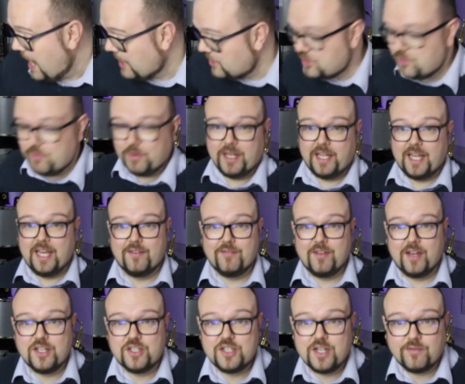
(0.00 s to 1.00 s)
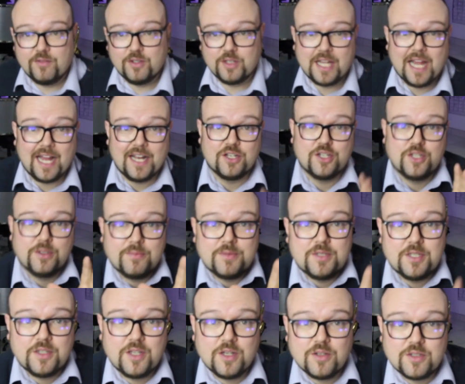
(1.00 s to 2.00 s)
I just want to give a general catch-up
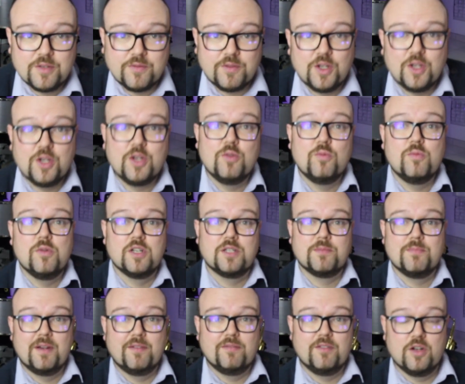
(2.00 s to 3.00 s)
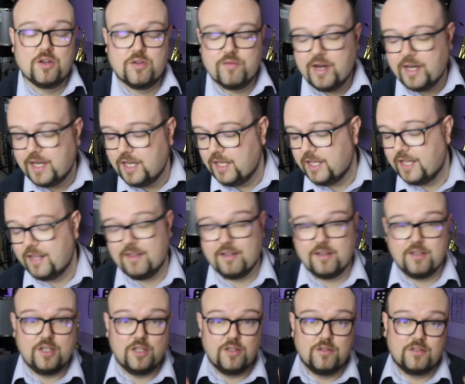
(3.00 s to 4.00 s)
to those of you who watch my vlog regularly.
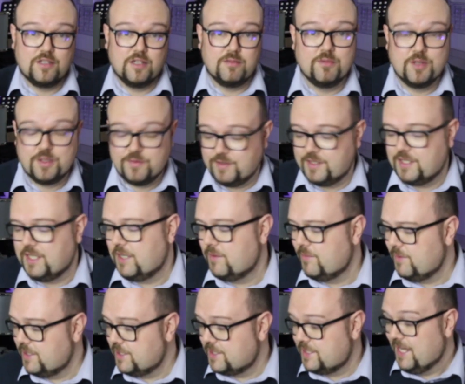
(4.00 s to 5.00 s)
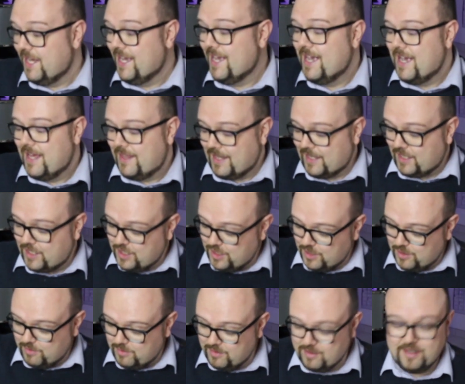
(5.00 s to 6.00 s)
Thank you so much for sticking with us. Thank
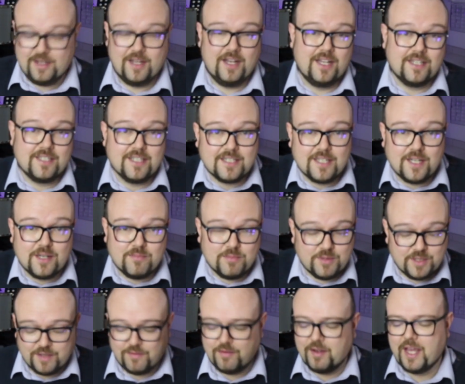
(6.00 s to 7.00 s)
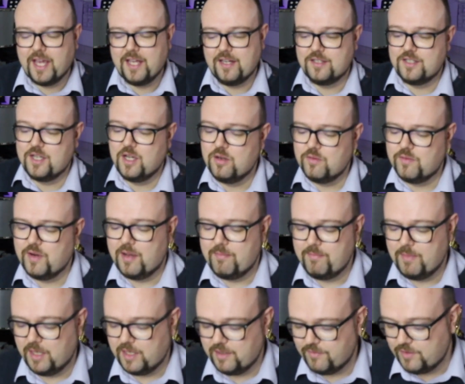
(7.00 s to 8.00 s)
you, as I said on Monday, for getting us over
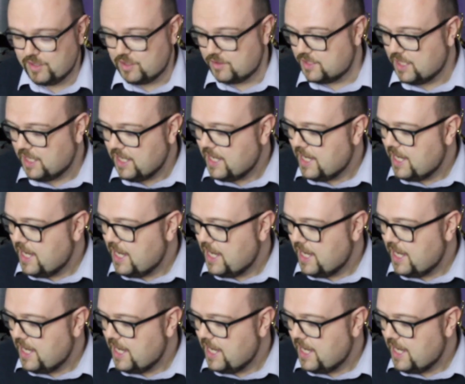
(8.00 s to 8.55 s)
1 million views.